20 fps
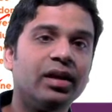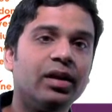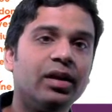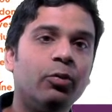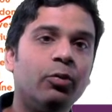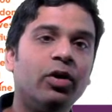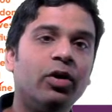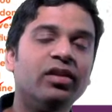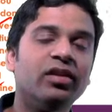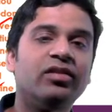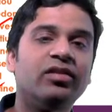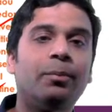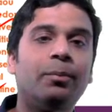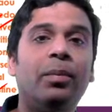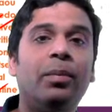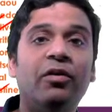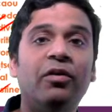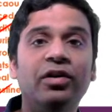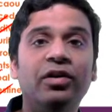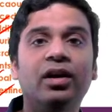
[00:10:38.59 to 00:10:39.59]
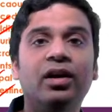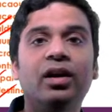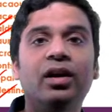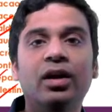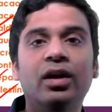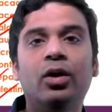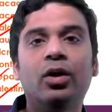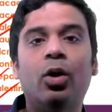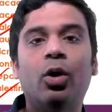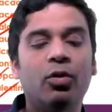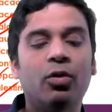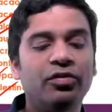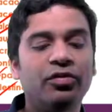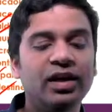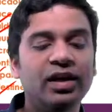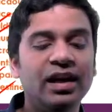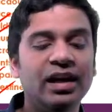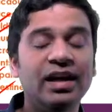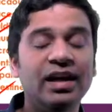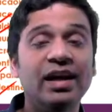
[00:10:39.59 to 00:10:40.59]
What is the power of
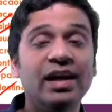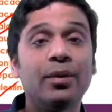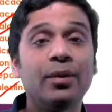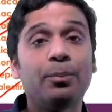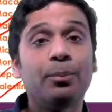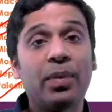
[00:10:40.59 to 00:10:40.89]
an Indian